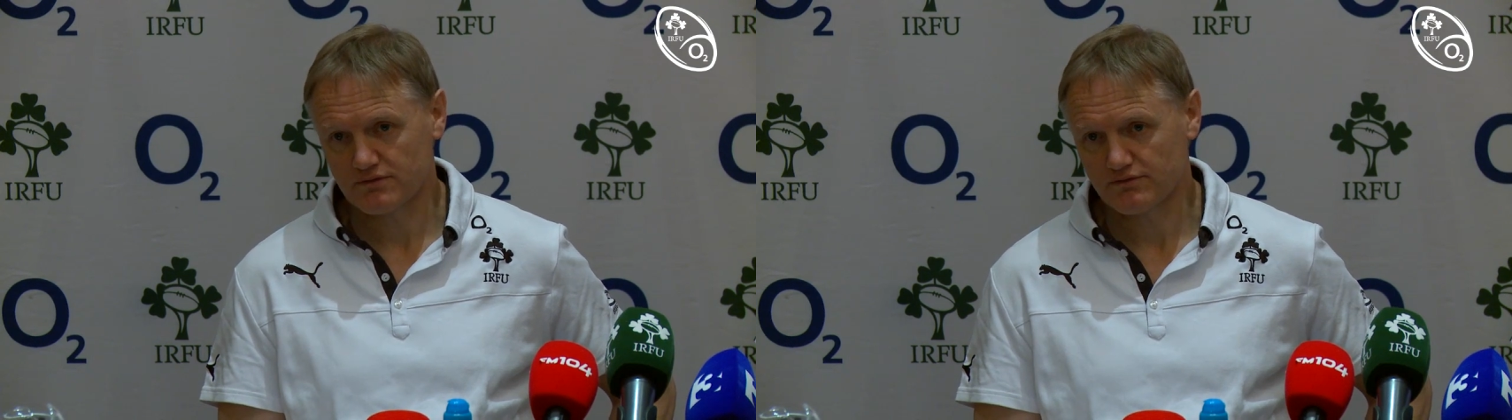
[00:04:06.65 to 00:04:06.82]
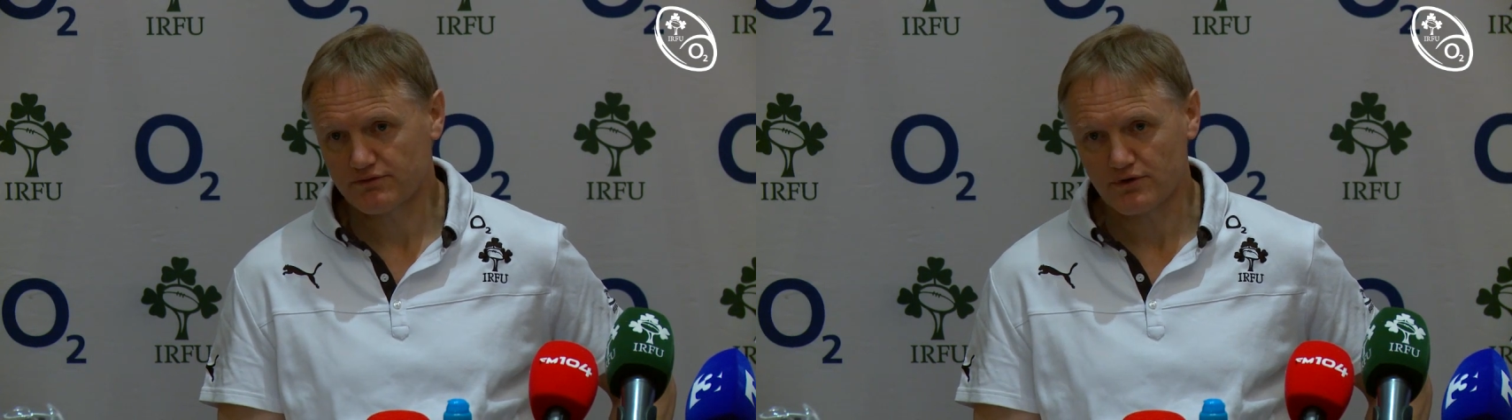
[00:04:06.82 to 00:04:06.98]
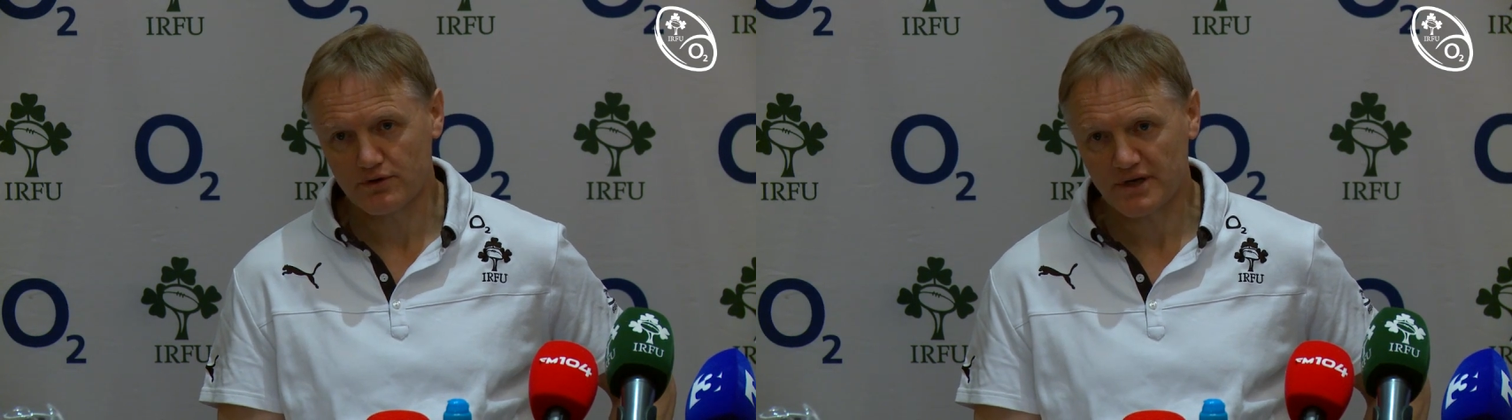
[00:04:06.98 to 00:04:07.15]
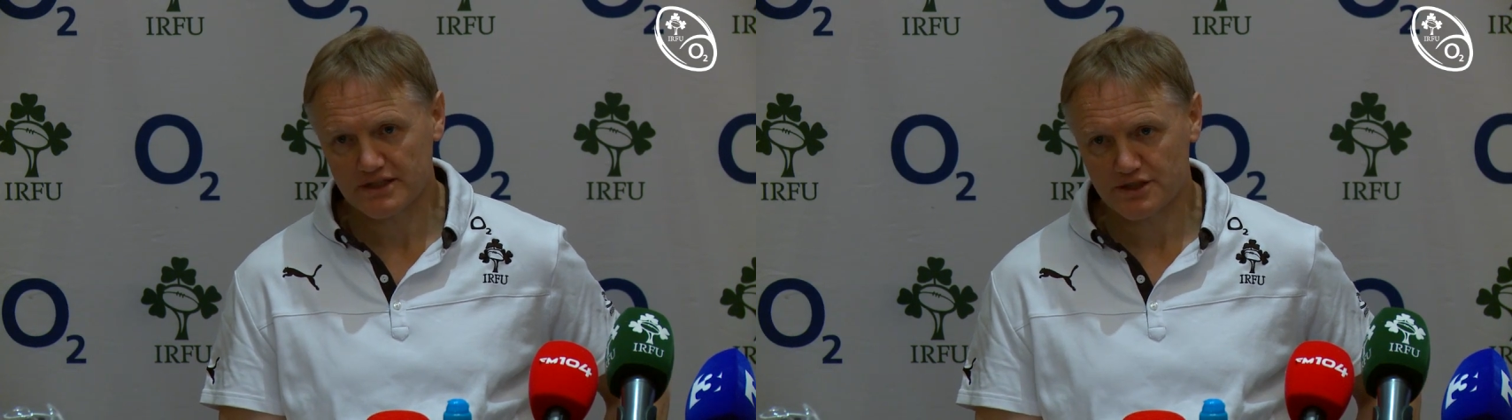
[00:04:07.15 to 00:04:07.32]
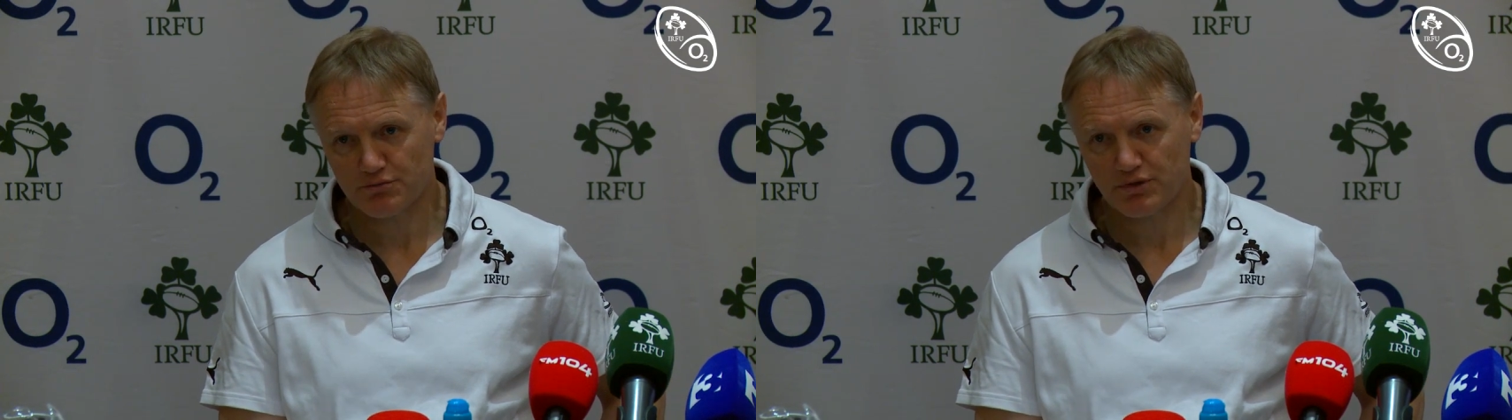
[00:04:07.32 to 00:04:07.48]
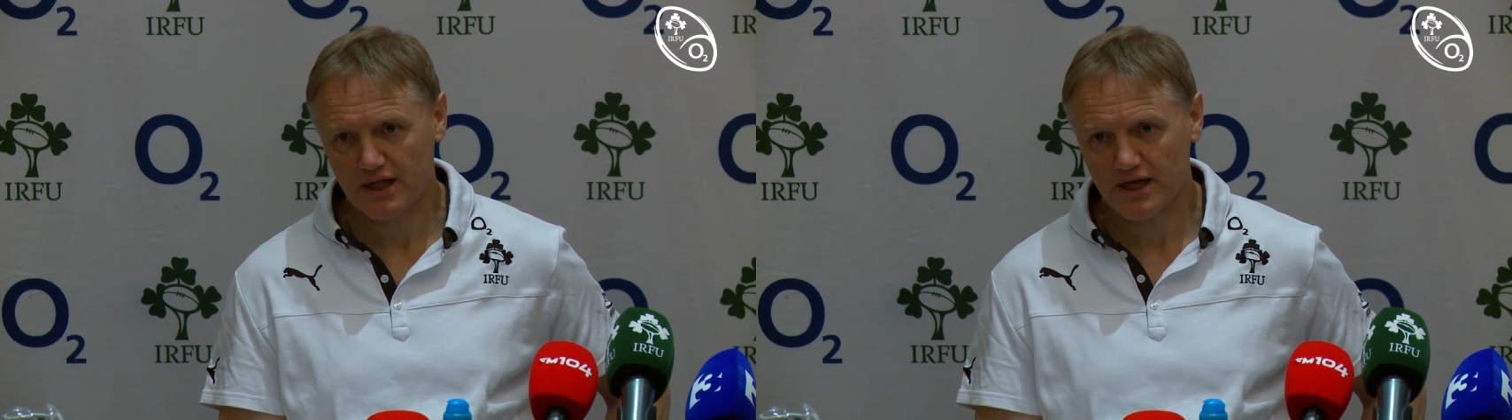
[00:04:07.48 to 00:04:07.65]
very
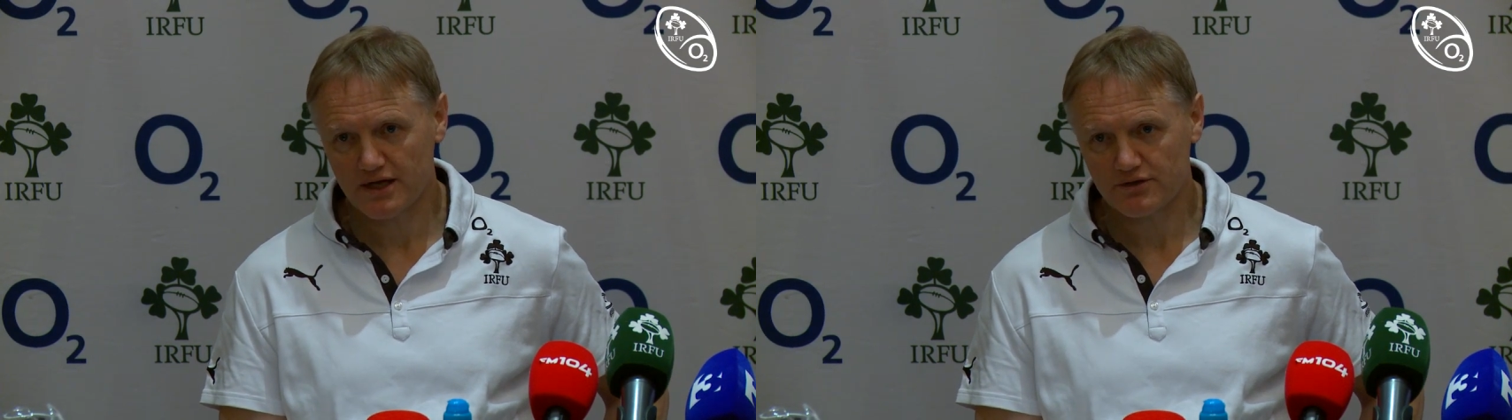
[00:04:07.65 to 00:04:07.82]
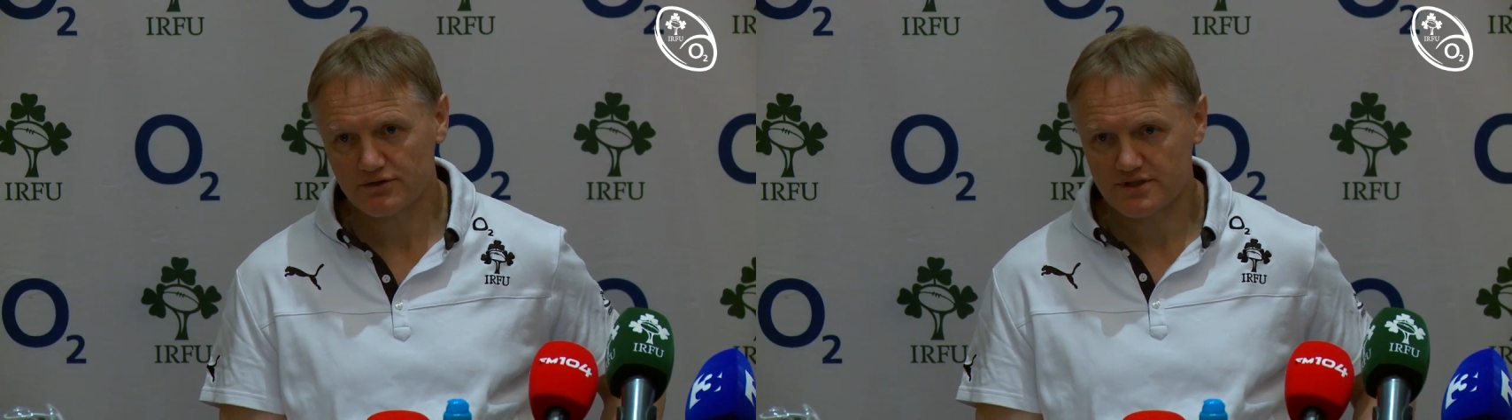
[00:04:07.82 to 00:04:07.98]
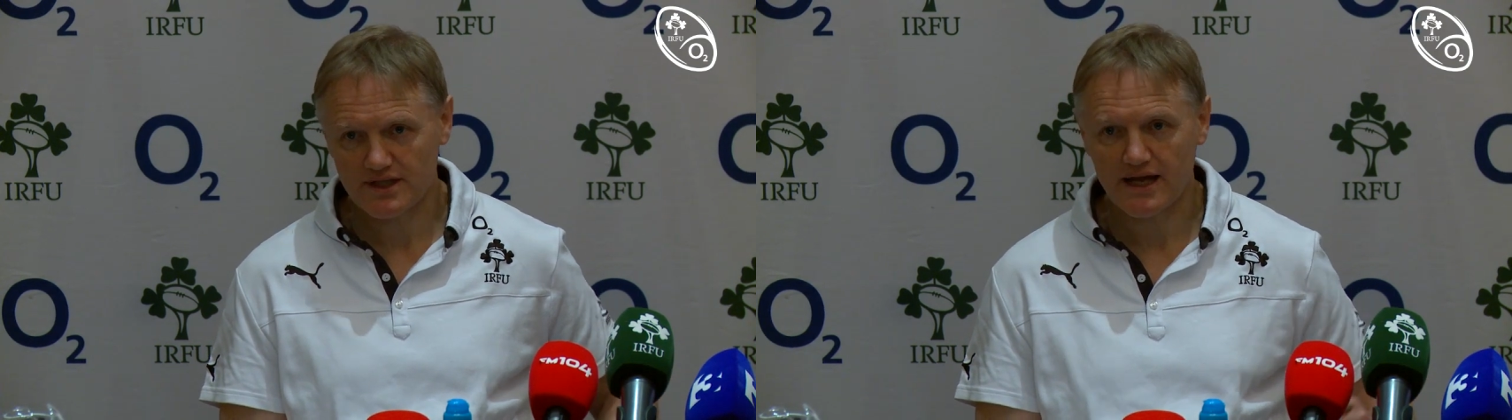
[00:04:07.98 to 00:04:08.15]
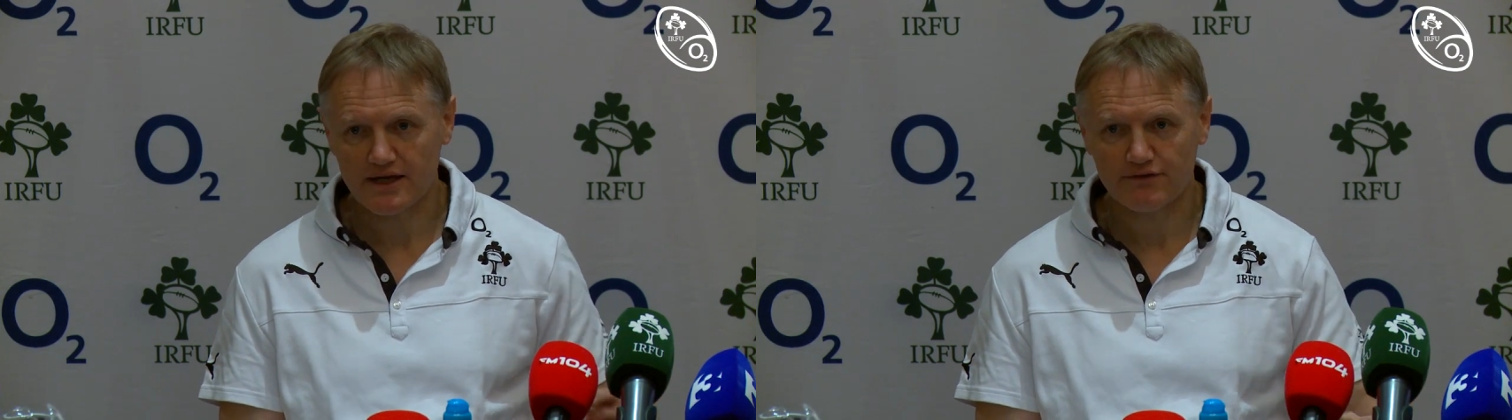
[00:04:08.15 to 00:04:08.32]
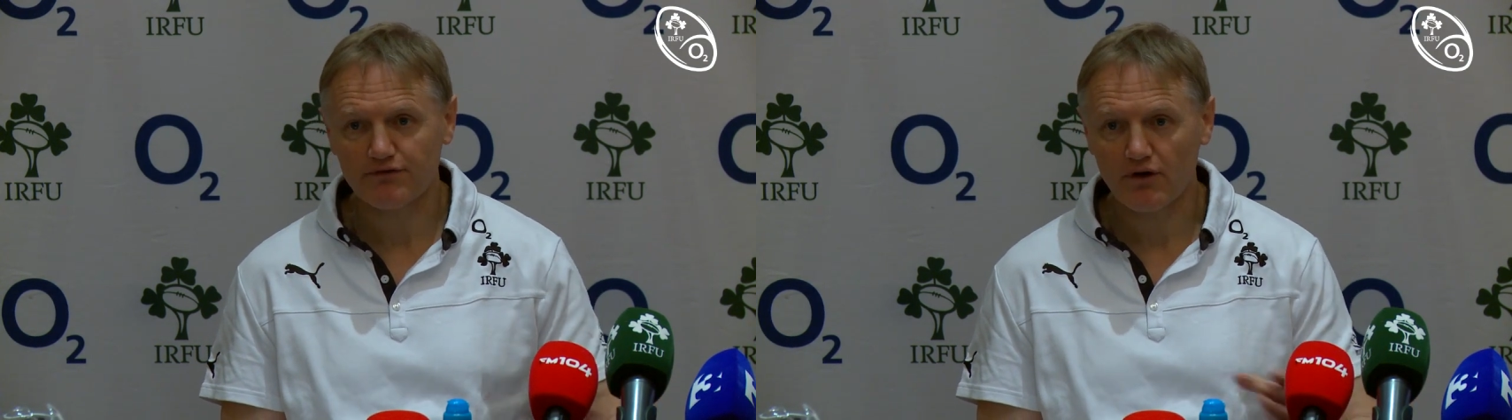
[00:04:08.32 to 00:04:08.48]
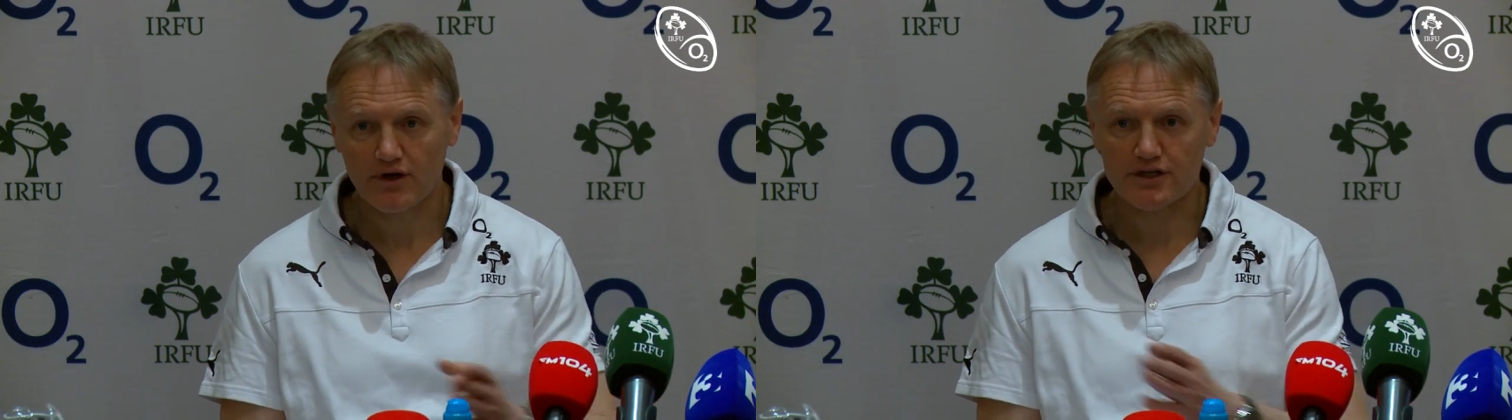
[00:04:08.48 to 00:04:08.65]
much a player who's starting to
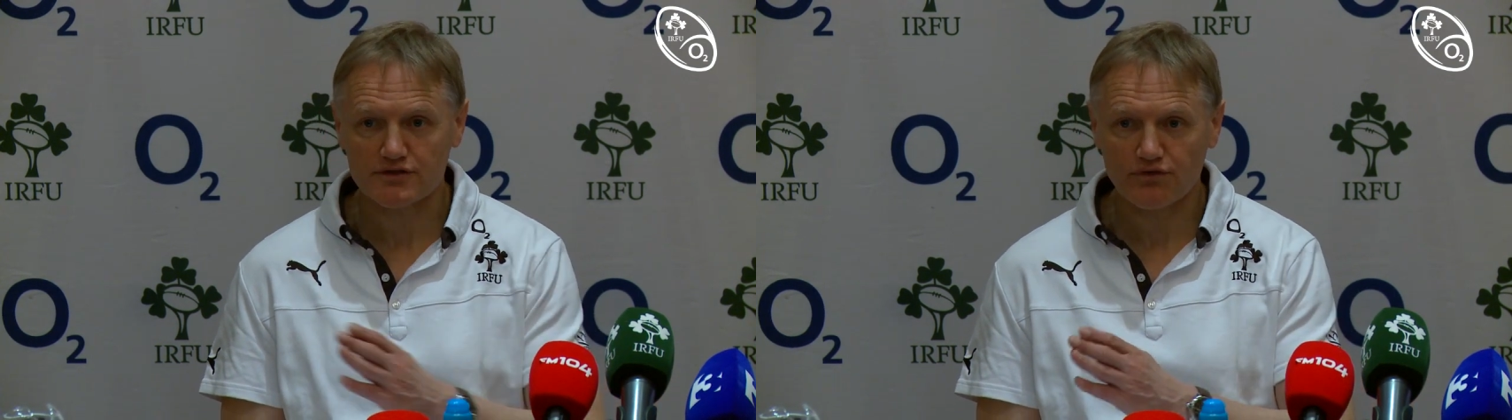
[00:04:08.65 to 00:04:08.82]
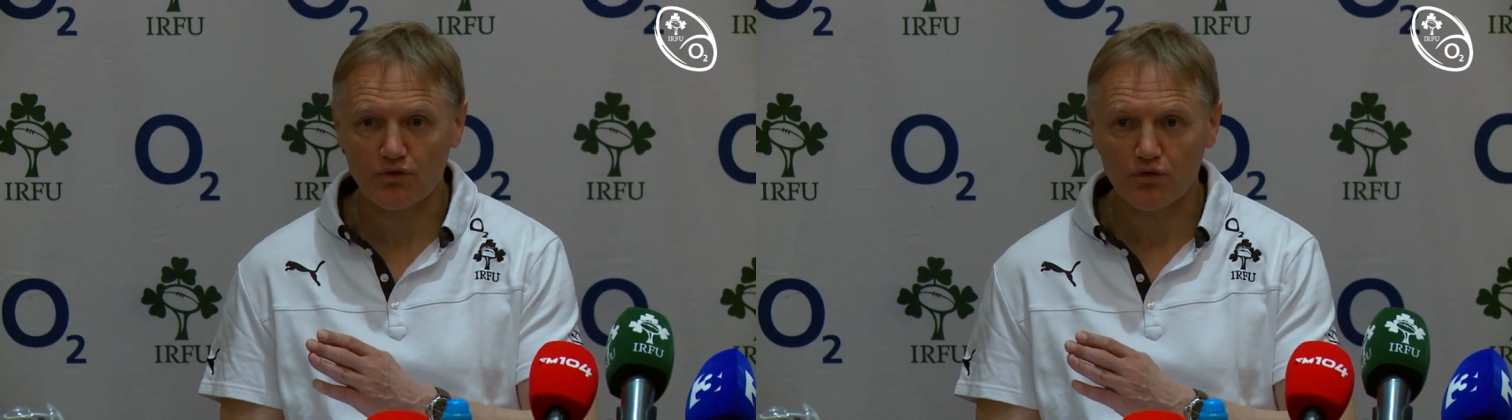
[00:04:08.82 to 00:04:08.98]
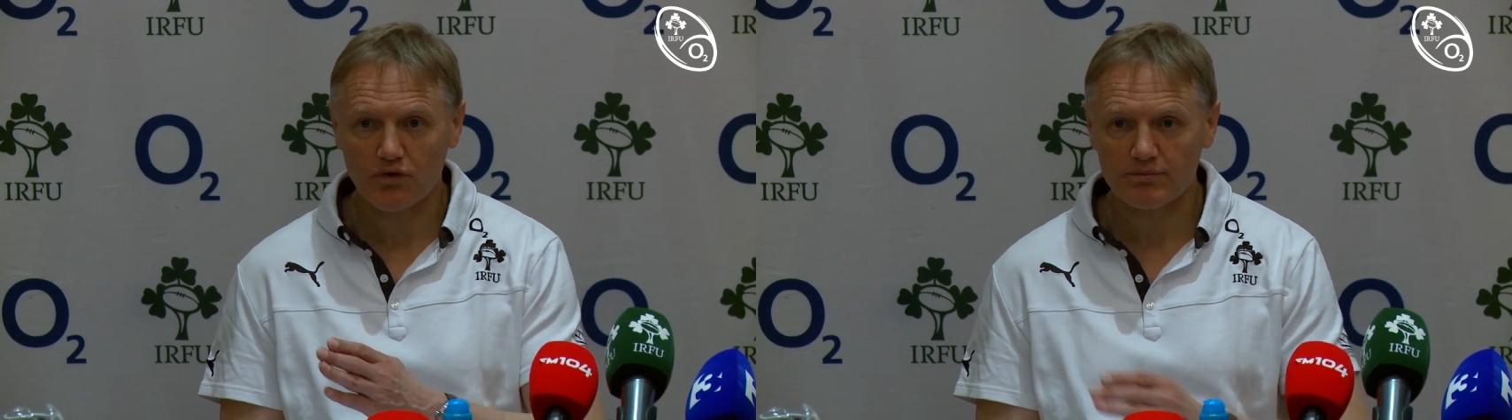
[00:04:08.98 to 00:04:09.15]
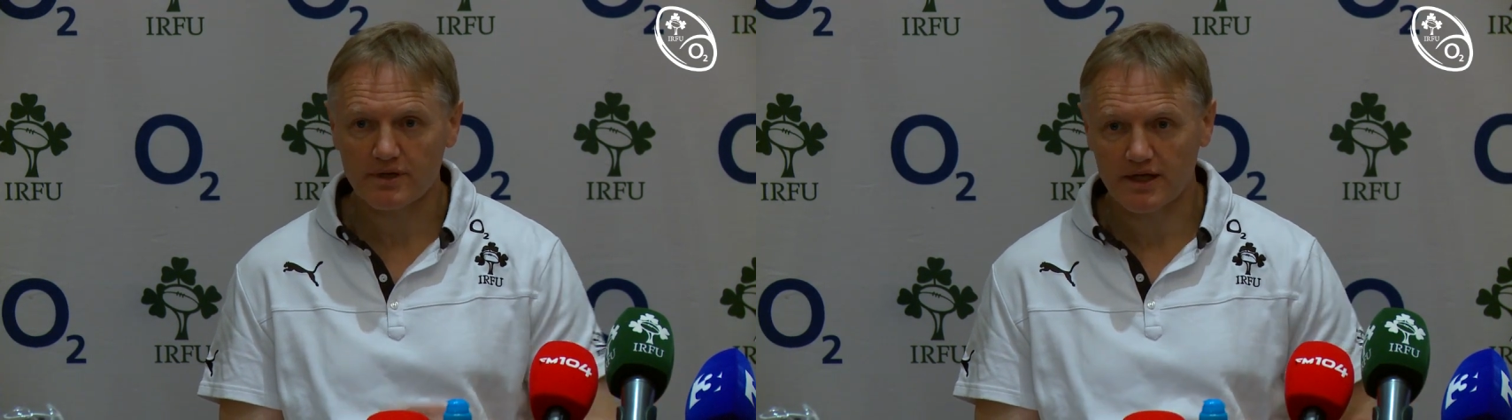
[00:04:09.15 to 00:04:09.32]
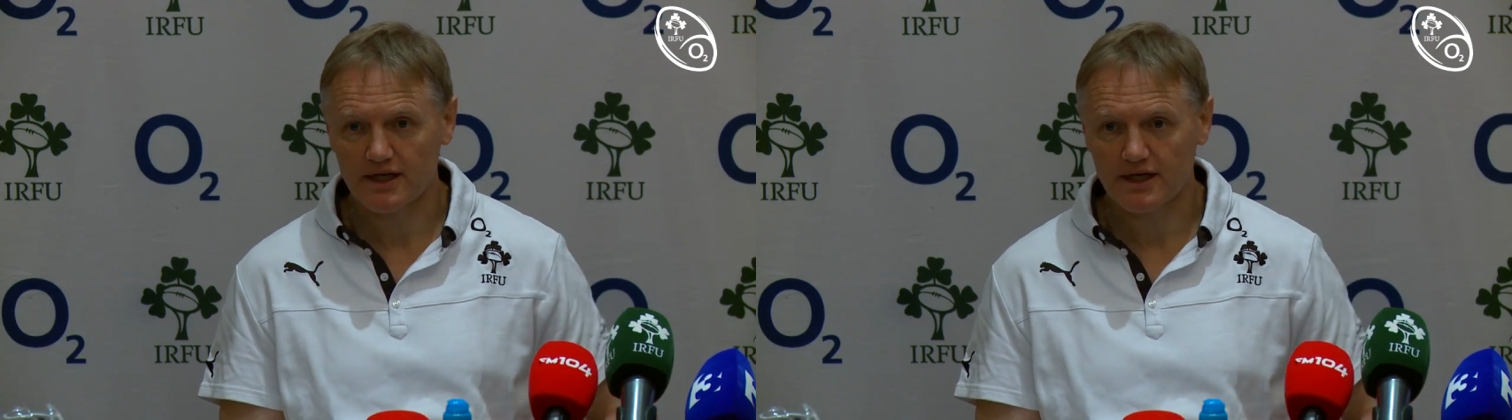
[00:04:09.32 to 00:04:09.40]
find his form